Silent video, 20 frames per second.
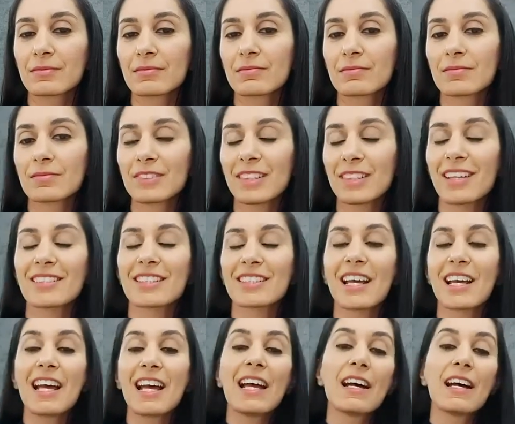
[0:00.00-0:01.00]
Yes,
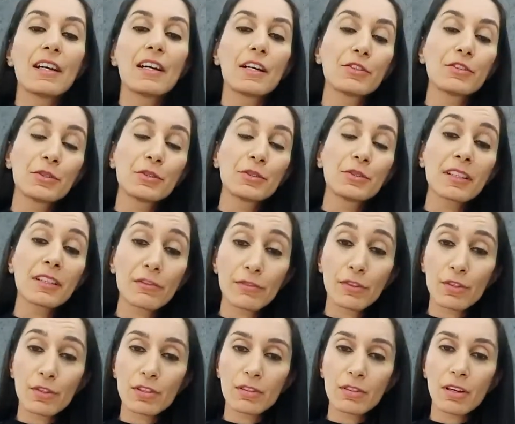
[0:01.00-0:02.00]
during the
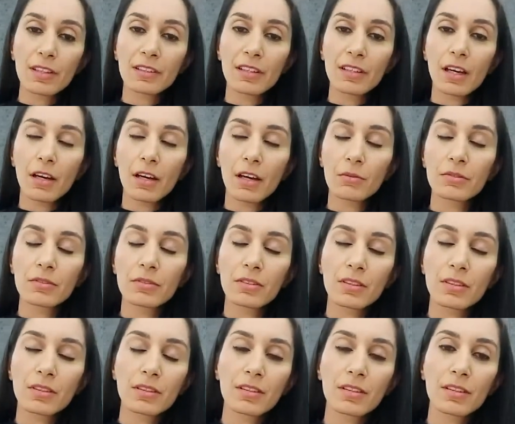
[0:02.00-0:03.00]
first lockdown,
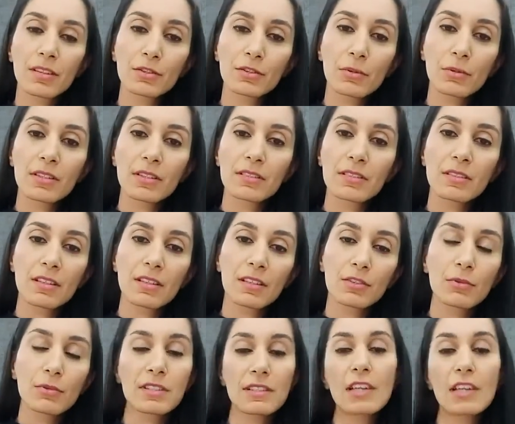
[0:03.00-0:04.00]
it
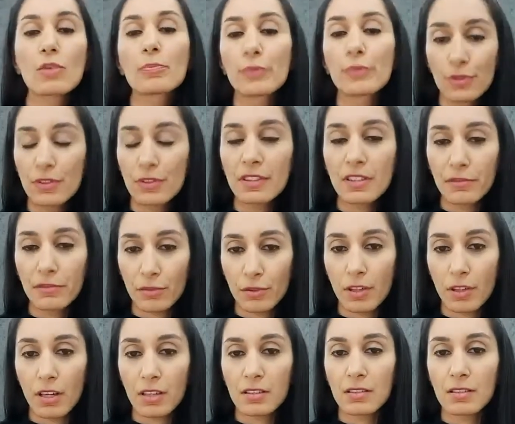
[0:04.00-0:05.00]
was an opportunity for
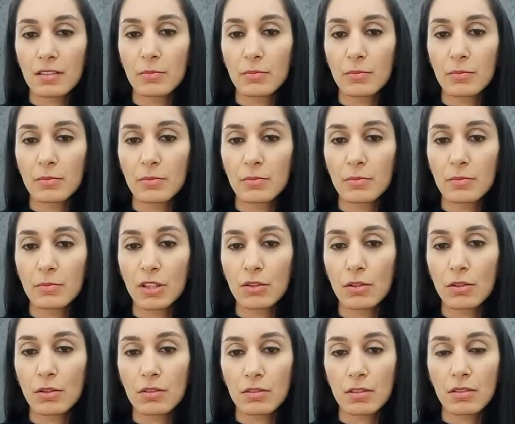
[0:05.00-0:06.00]
us
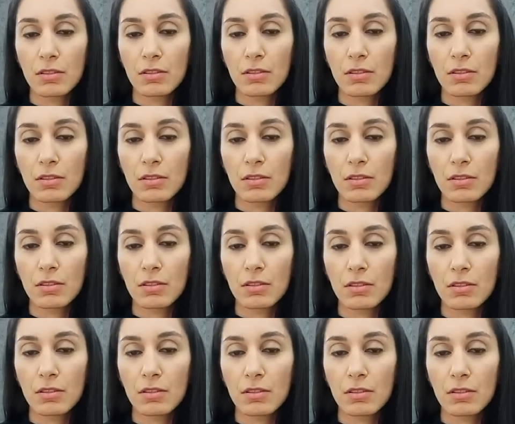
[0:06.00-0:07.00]
because
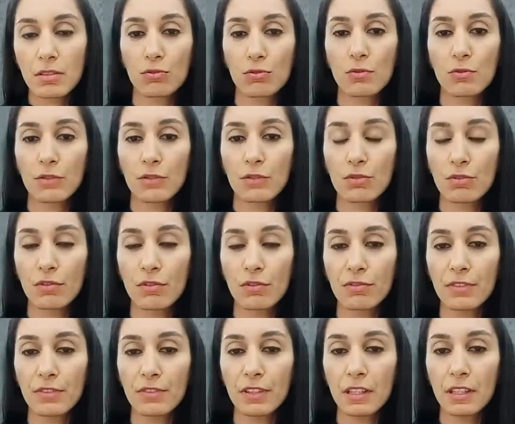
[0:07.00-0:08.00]
we launched
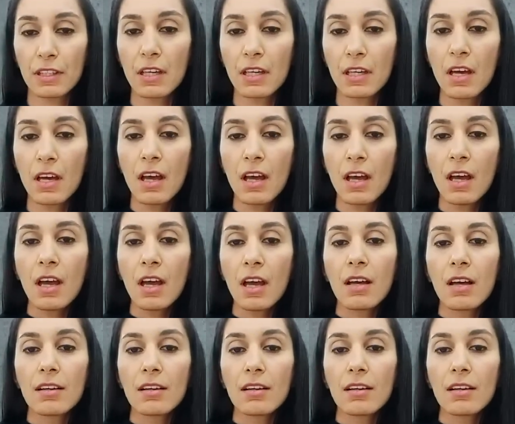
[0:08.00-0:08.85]
Les Jouets de Sophie.